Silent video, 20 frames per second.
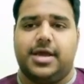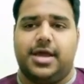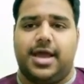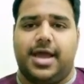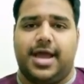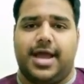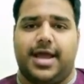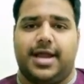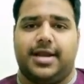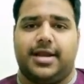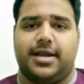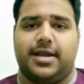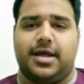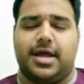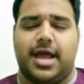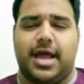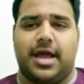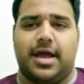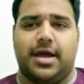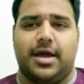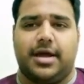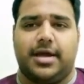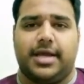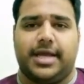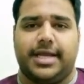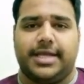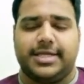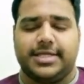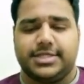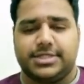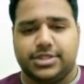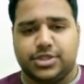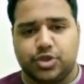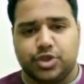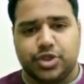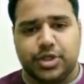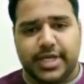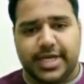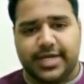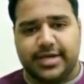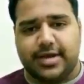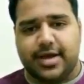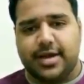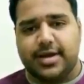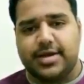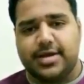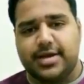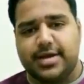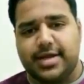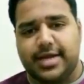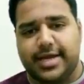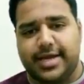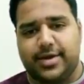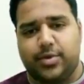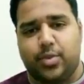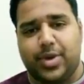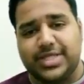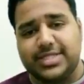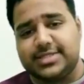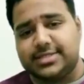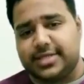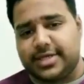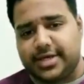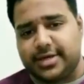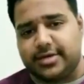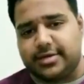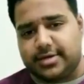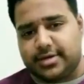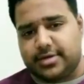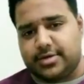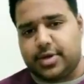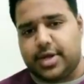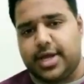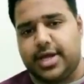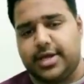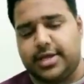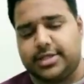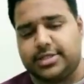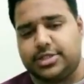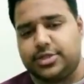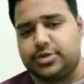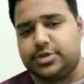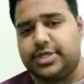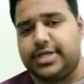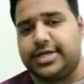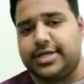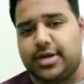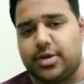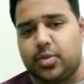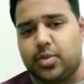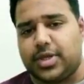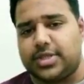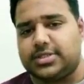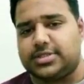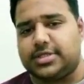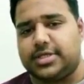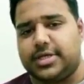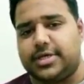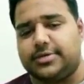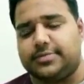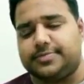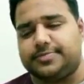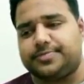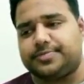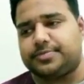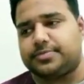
and it is usually done once a year. Okay, it's usually done once a year.